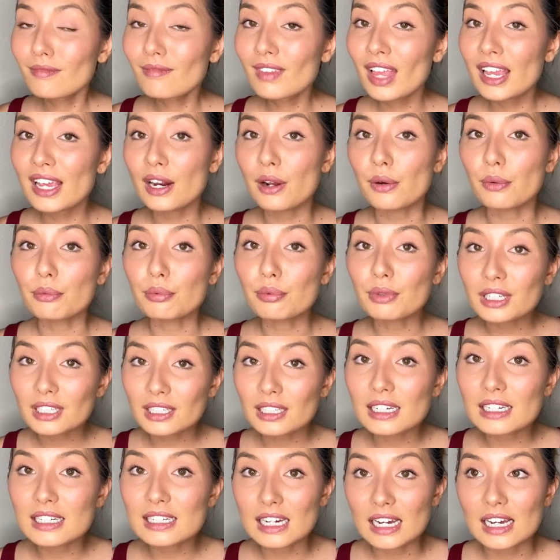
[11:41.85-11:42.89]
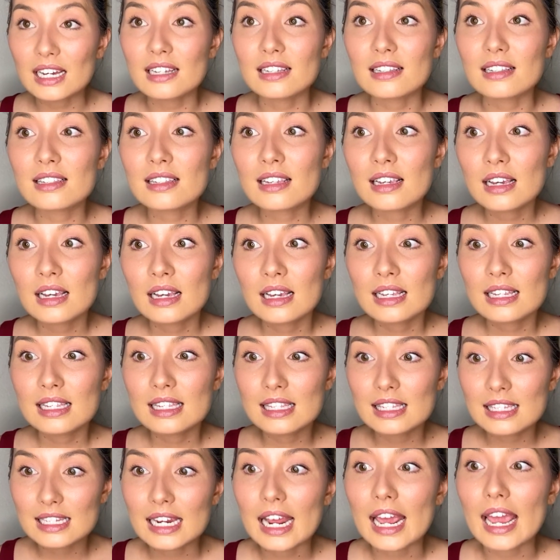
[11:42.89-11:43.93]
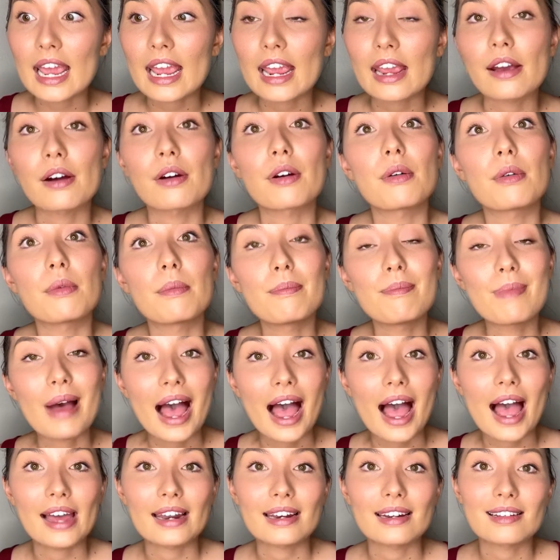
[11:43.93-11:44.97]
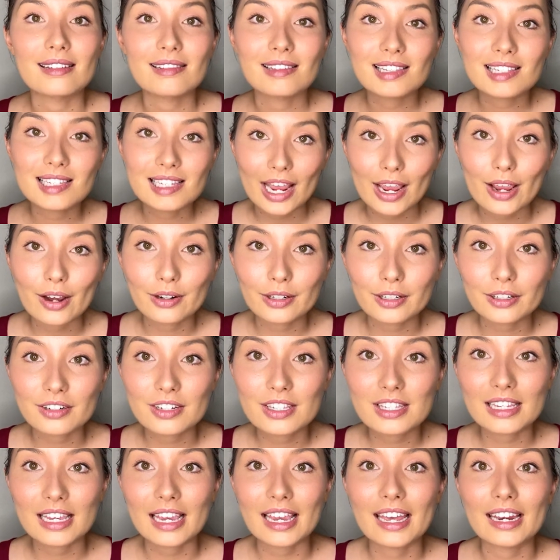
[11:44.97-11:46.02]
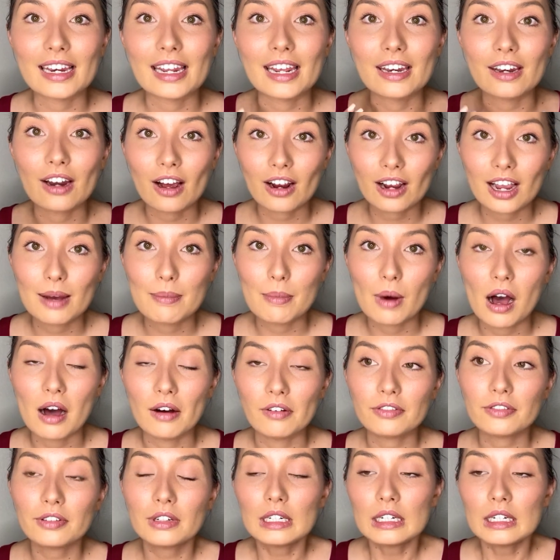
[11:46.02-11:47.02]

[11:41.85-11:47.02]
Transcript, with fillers: And it really does stay matte, stay on your skin and not come off.